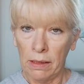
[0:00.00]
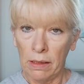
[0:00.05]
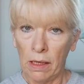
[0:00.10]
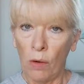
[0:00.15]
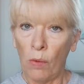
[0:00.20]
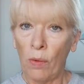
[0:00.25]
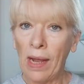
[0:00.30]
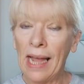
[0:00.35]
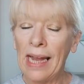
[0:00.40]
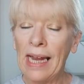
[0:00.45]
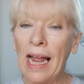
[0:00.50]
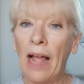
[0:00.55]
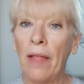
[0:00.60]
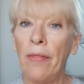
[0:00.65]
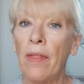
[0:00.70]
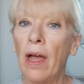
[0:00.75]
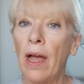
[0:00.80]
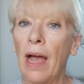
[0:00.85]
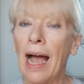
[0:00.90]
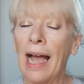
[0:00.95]
Okay,
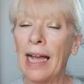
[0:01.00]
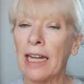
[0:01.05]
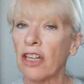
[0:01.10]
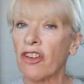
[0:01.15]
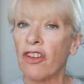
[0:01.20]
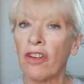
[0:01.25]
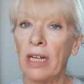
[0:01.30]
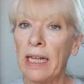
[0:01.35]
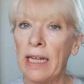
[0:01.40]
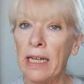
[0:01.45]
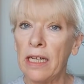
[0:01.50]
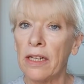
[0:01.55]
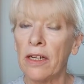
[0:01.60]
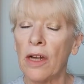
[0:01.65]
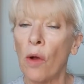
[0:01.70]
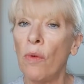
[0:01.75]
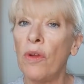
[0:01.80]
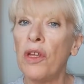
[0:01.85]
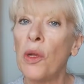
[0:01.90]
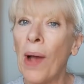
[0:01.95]
and that actually, you
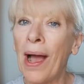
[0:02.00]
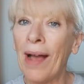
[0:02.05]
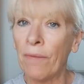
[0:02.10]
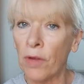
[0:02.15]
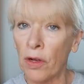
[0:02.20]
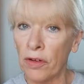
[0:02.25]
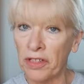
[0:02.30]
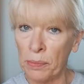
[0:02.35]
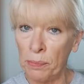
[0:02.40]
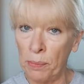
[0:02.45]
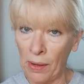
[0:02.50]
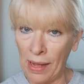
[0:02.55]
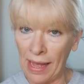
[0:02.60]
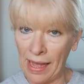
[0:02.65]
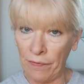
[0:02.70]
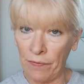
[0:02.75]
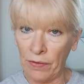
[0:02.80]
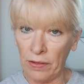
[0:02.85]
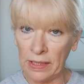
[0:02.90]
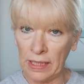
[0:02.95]
know, you have got to put
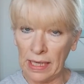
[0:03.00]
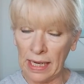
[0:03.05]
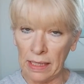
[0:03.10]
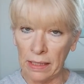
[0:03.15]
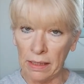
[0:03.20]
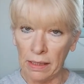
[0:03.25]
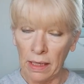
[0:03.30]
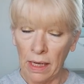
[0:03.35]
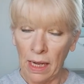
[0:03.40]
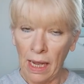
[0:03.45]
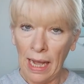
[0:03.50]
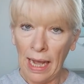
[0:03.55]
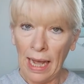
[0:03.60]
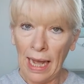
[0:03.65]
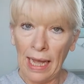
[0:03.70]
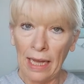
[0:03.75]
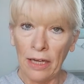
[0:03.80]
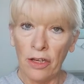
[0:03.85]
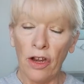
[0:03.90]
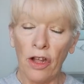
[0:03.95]
effort in.
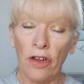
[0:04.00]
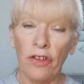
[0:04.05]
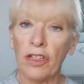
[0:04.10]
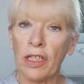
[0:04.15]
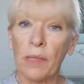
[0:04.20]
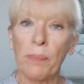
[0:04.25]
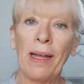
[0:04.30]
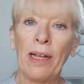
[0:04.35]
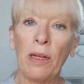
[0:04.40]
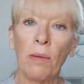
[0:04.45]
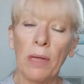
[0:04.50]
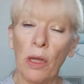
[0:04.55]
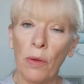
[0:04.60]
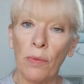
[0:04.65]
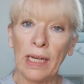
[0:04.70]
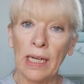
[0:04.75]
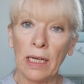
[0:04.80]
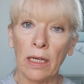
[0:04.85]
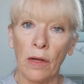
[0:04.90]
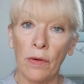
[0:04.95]
And just by
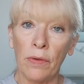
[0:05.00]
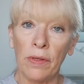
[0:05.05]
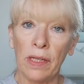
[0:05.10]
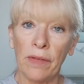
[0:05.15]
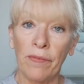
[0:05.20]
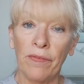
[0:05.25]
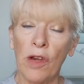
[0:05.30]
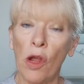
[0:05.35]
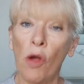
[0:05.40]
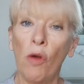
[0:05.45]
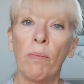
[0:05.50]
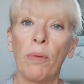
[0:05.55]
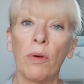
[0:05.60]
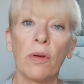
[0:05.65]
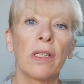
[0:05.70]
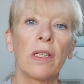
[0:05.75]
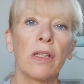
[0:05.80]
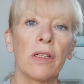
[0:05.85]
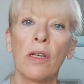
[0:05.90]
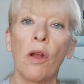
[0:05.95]
uploading loads of
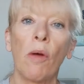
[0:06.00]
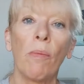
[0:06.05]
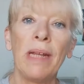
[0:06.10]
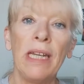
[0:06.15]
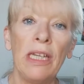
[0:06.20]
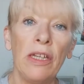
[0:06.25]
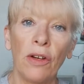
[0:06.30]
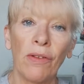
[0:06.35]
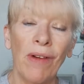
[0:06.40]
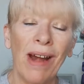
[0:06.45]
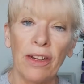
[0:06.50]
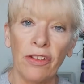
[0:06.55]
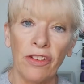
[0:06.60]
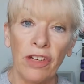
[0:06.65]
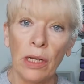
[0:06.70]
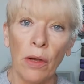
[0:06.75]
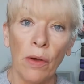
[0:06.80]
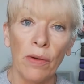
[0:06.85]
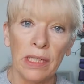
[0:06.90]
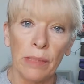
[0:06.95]
notebooks does not mean you're
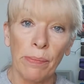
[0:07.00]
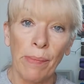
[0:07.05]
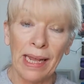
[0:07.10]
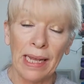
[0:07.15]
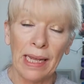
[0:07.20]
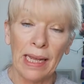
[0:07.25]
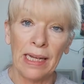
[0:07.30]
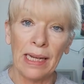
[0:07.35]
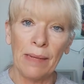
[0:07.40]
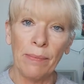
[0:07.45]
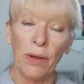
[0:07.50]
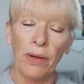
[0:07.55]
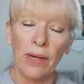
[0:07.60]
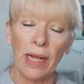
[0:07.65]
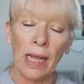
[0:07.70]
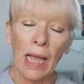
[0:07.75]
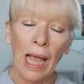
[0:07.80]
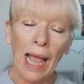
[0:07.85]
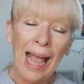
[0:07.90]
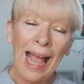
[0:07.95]
actually going to make any
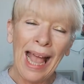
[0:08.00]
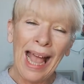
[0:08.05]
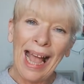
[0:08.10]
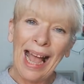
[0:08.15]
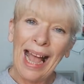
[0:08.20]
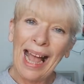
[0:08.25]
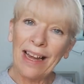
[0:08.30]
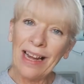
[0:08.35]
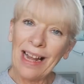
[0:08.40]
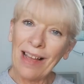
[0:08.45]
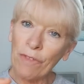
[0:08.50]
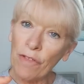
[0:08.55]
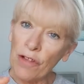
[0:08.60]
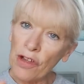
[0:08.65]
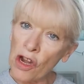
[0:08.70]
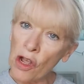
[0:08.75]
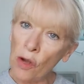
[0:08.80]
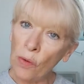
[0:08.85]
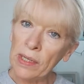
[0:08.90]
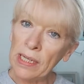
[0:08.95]
money. And I've
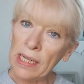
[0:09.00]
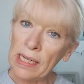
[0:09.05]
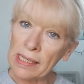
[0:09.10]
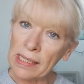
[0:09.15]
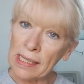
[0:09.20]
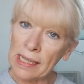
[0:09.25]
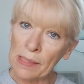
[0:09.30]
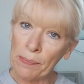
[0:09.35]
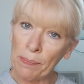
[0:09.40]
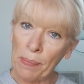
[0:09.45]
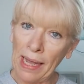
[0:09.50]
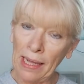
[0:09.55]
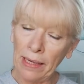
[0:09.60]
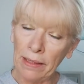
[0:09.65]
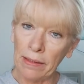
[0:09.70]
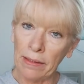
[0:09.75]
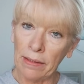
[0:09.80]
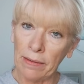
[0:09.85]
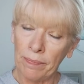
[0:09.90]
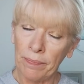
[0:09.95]
noticed this
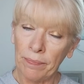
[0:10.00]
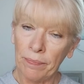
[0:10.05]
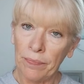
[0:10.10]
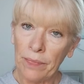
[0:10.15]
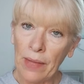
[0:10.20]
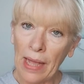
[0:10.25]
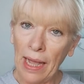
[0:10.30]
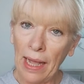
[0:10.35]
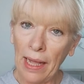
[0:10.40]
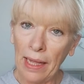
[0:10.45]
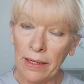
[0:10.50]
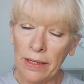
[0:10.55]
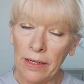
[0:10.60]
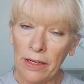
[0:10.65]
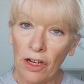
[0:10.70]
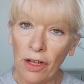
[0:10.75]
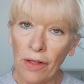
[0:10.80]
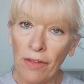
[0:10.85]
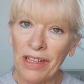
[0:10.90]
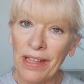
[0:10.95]
pattern,
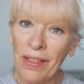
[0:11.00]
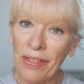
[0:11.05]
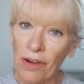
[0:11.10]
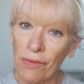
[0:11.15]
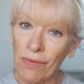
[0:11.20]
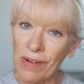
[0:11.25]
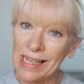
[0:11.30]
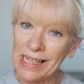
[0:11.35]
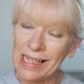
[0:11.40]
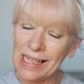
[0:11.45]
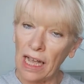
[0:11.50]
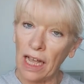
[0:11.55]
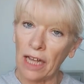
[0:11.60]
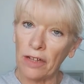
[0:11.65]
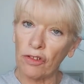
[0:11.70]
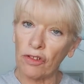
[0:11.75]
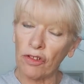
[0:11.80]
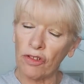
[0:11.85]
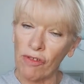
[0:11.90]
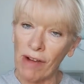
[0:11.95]
and there is a
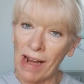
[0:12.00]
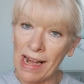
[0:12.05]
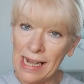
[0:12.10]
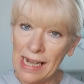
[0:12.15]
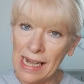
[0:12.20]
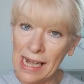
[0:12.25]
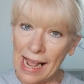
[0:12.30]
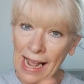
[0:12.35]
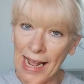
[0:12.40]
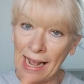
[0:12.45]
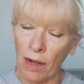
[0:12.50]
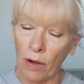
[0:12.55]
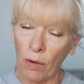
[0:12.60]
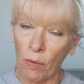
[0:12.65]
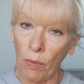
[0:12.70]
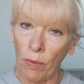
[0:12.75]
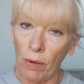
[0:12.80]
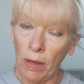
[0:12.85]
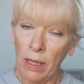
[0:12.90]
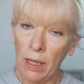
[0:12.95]
trend
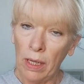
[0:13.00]
now.